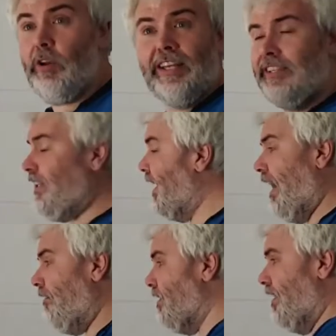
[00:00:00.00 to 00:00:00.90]
know that. They didn't
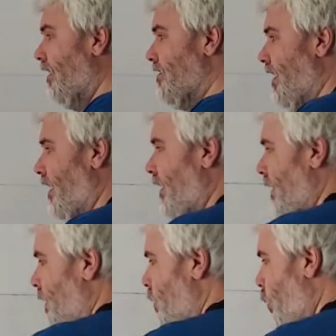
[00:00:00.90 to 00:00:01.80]
have to tell us that.
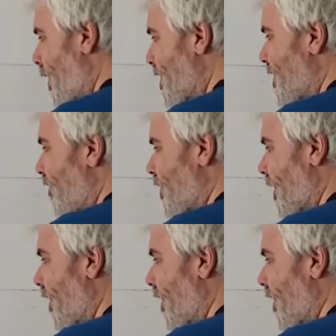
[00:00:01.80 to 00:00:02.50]
twenty-seven